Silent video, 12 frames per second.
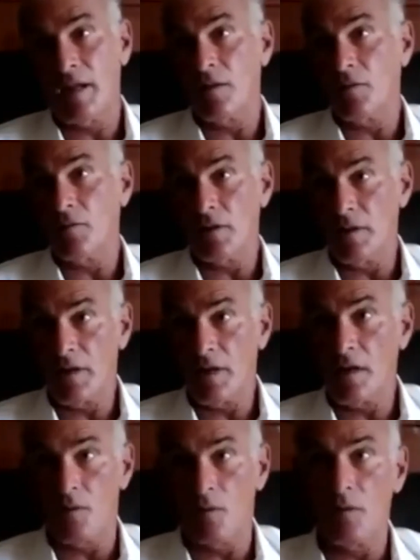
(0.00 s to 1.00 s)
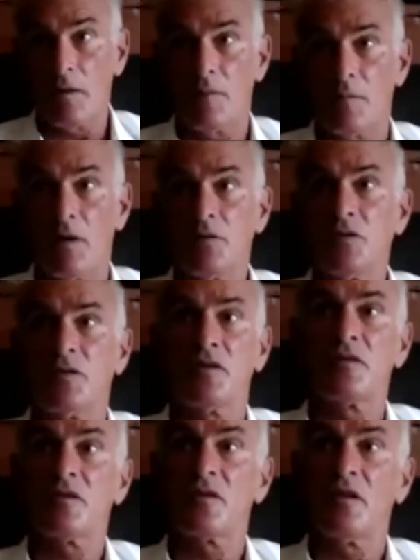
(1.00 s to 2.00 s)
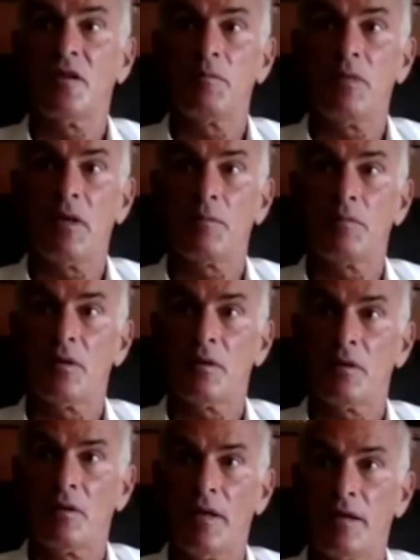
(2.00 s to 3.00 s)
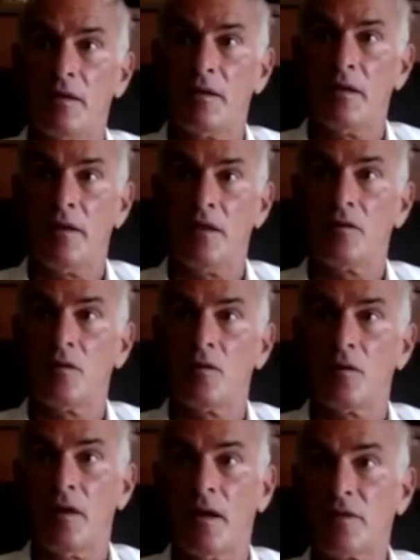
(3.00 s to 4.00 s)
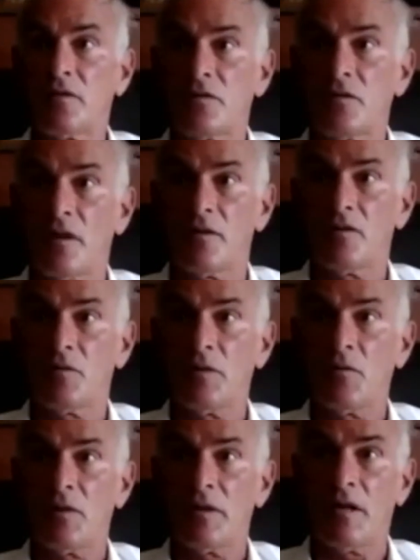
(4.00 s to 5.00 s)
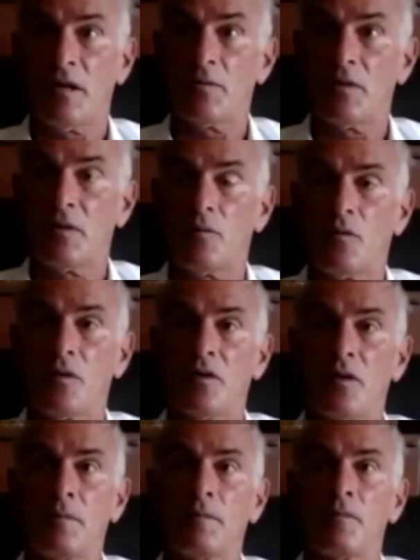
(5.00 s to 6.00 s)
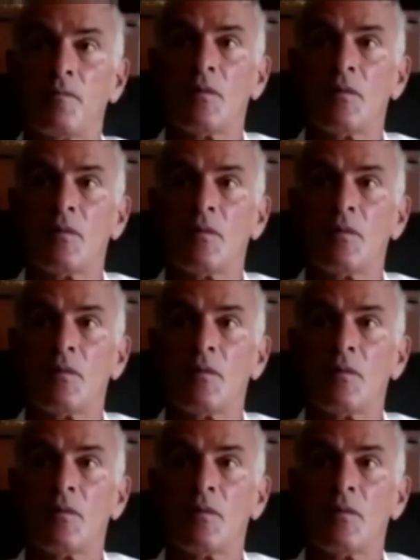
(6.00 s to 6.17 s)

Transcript: I don't really care all that much. It doesn't keep me up late at night or exercise me when I get up in the morning.